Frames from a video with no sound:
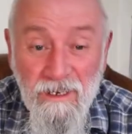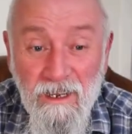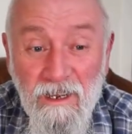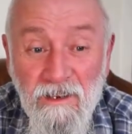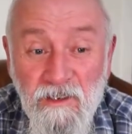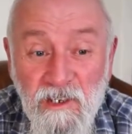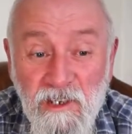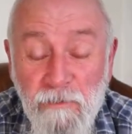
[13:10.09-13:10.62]

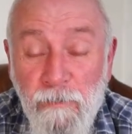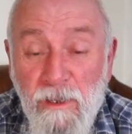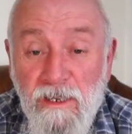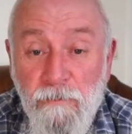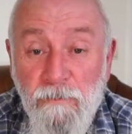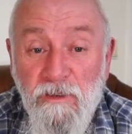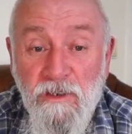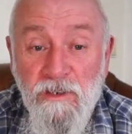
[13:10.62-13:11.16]
as the split
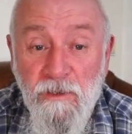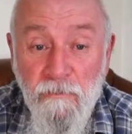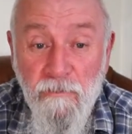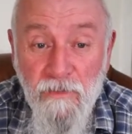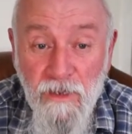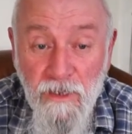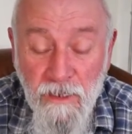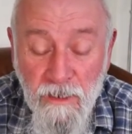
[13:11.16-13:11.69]
prism
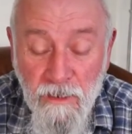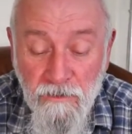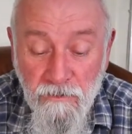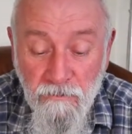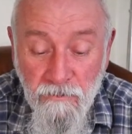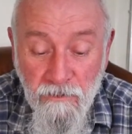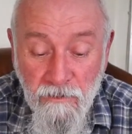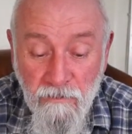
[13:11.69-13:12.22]
that you get
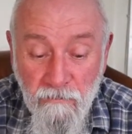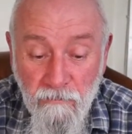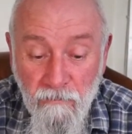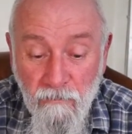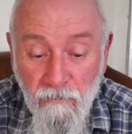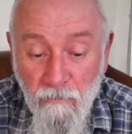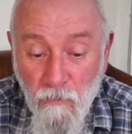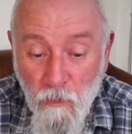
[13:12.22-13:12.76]
on
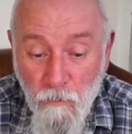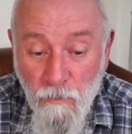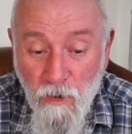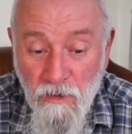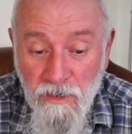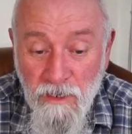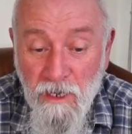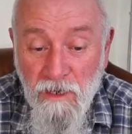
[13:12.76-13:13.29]
more
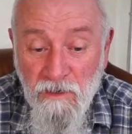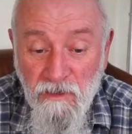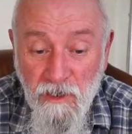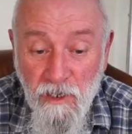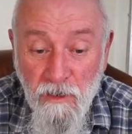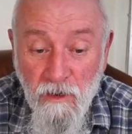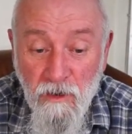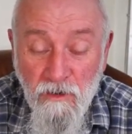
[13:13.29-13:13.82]
modern
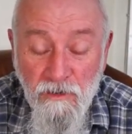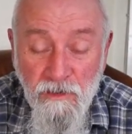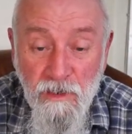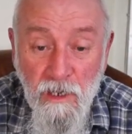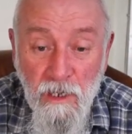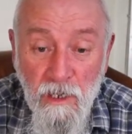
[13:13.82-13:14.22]
SLRs,